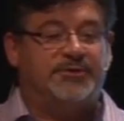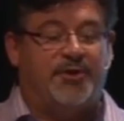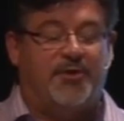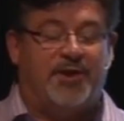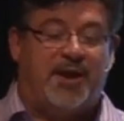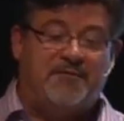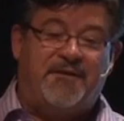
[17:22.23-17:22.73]

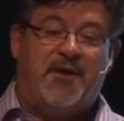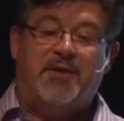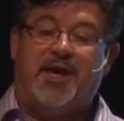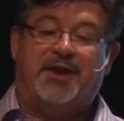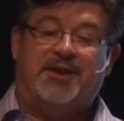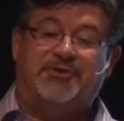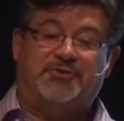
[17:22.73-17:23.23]
and I found
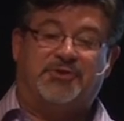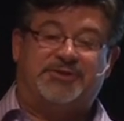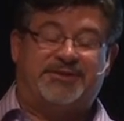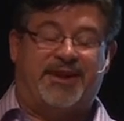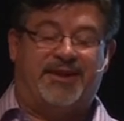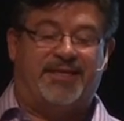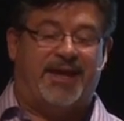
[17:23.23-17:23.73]
that
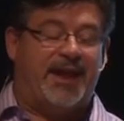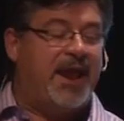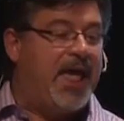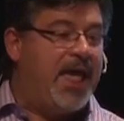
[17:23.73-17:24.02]
interesting that,